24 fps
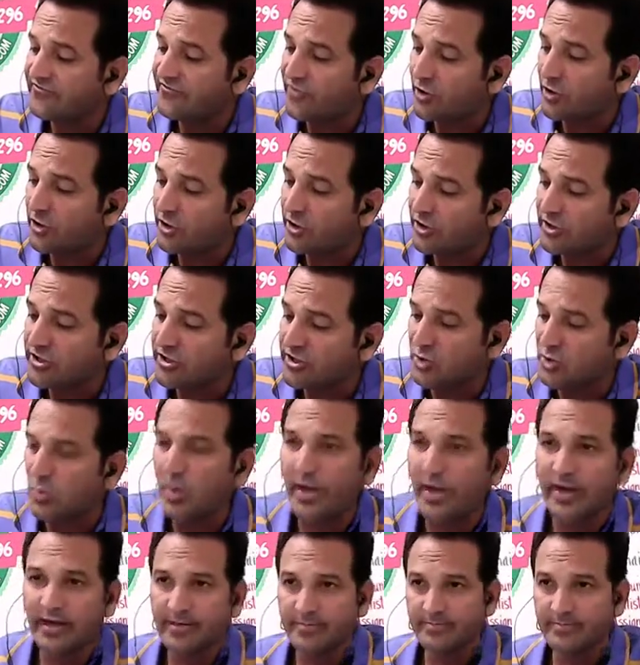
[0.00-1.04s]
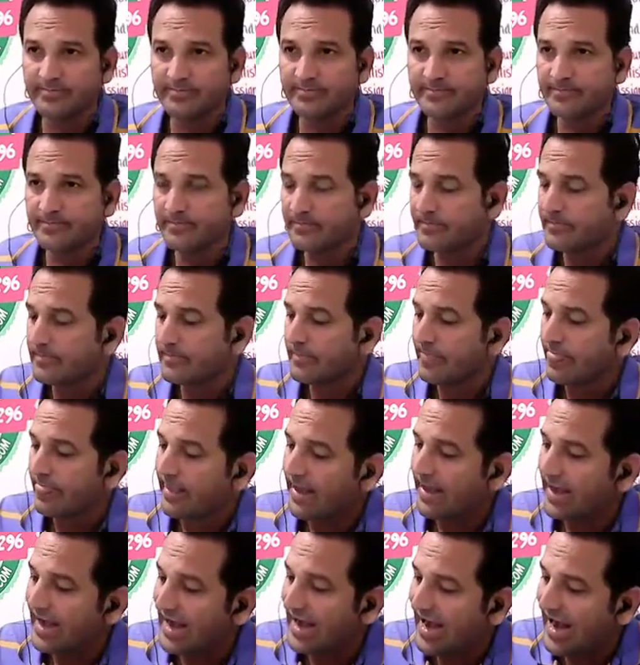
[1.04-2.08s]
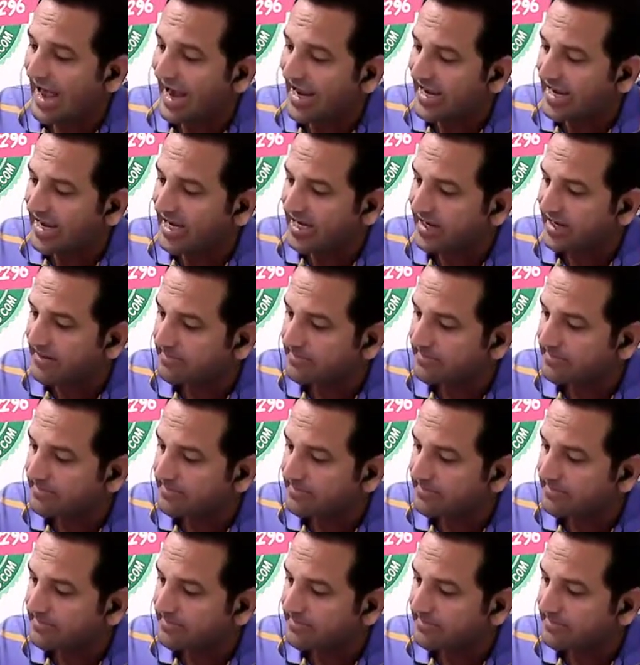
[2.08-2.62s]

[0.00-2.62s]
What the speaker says: fourth one. Like